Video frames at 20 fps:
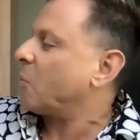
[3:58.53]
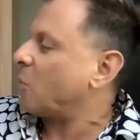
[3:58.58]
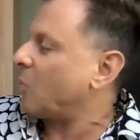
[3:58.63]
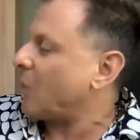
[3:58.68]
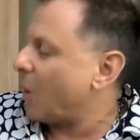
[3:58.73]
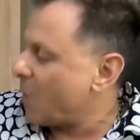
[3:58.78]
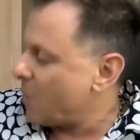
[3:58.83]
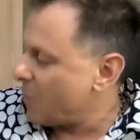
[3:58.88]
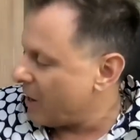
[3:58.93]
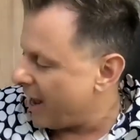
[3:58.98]

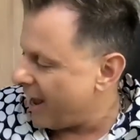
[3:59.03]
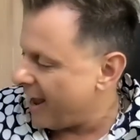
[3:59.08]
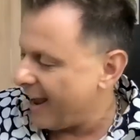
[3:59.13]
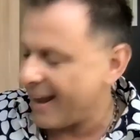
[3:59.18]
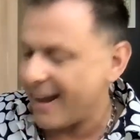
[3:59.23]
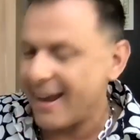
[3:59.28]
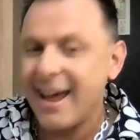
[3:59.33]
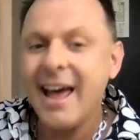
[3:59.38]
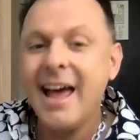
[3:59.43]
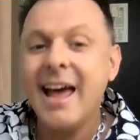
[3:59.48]

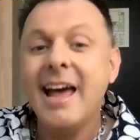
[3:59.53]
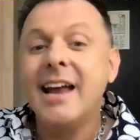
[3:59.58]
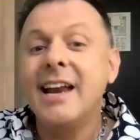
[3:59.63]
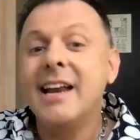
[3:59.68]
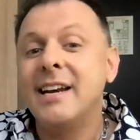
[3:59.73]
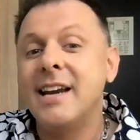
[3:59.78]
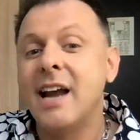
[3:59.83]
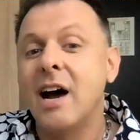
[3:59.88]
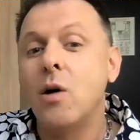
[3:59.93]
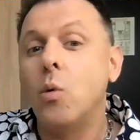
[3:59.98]
Okay,
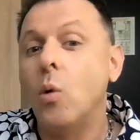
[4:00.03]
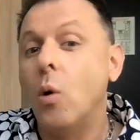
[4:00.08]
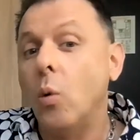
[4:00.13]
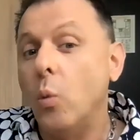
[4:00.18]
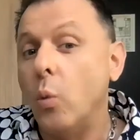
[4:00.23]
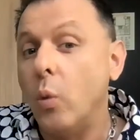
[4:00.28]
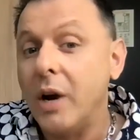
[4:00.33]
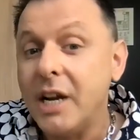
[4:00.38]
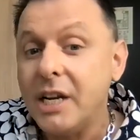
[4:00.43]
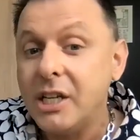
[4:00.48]
now we